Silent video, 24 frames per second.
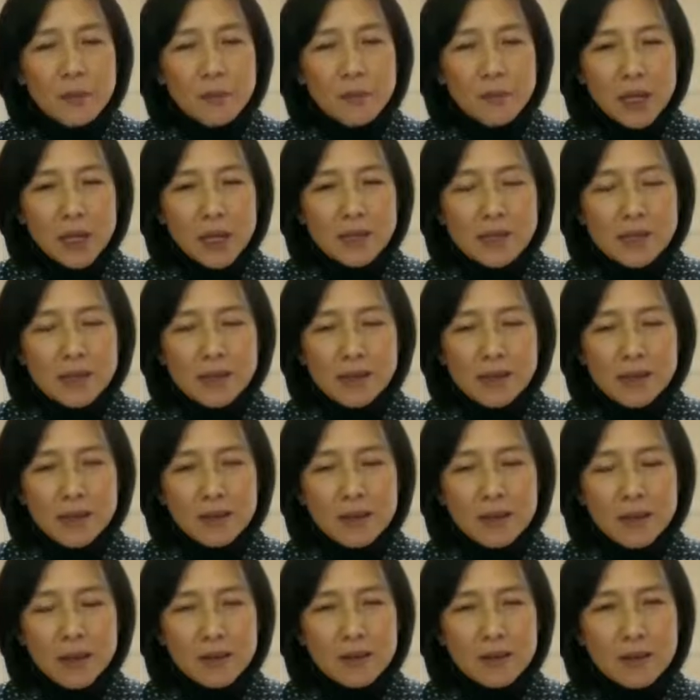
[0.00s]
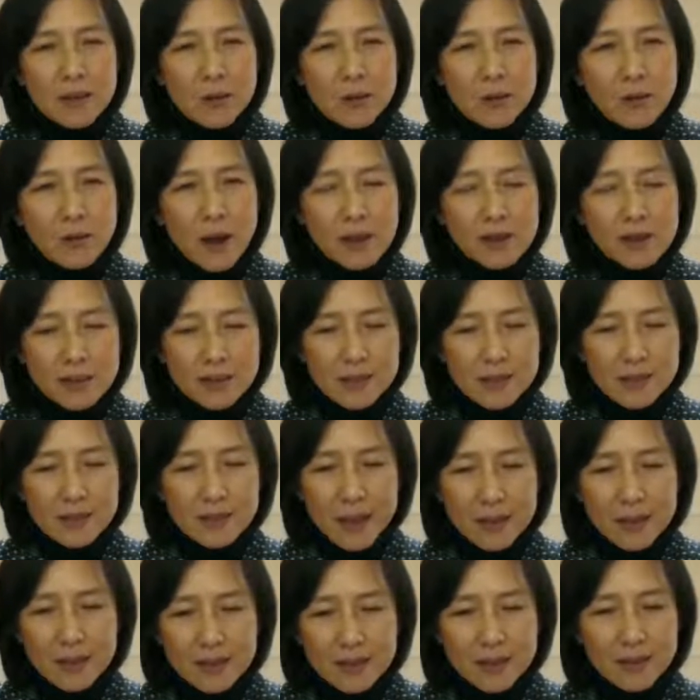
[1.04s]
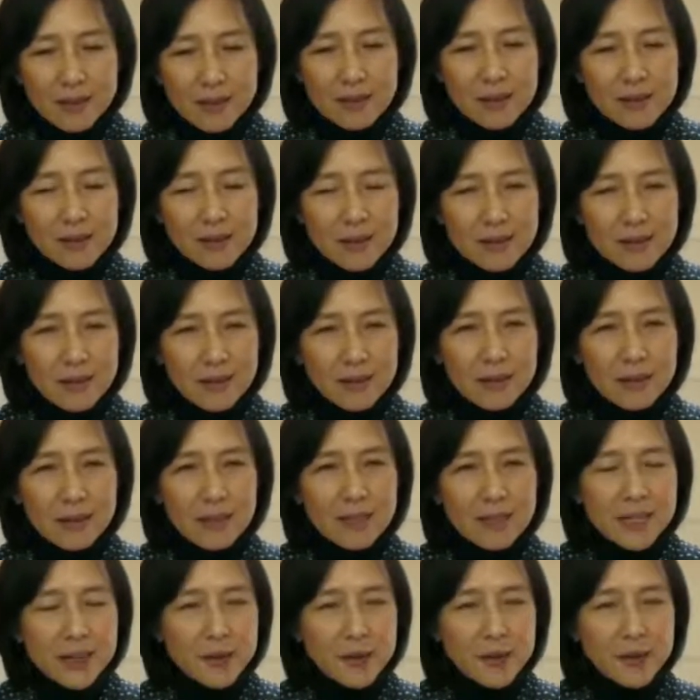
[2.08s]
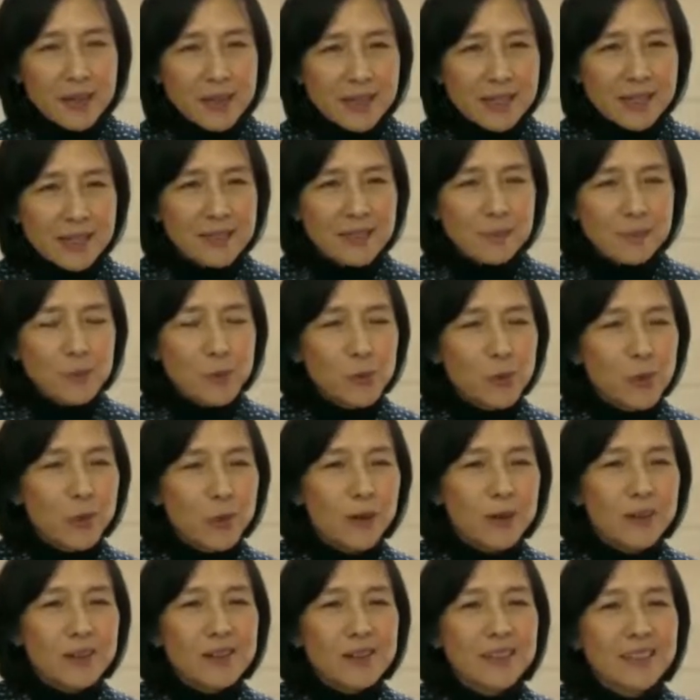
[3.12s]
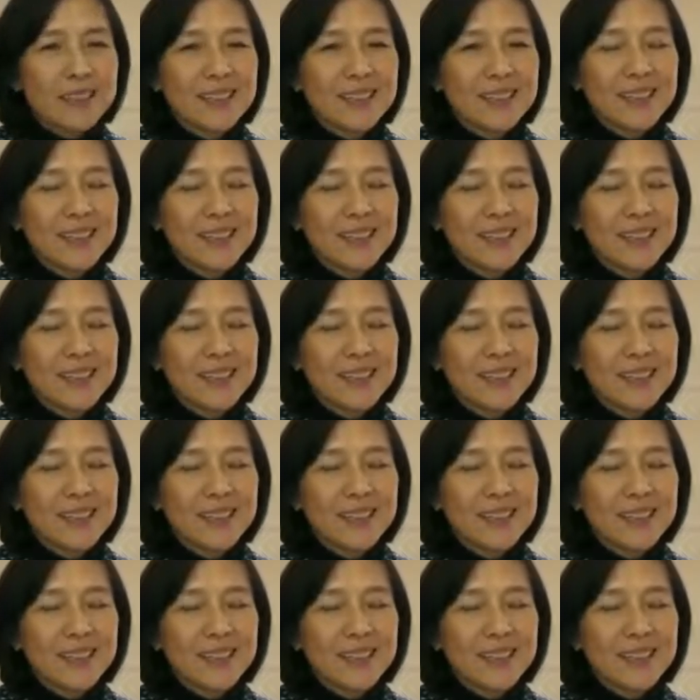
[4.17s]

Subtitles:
Basically, underground is like a terraced pool.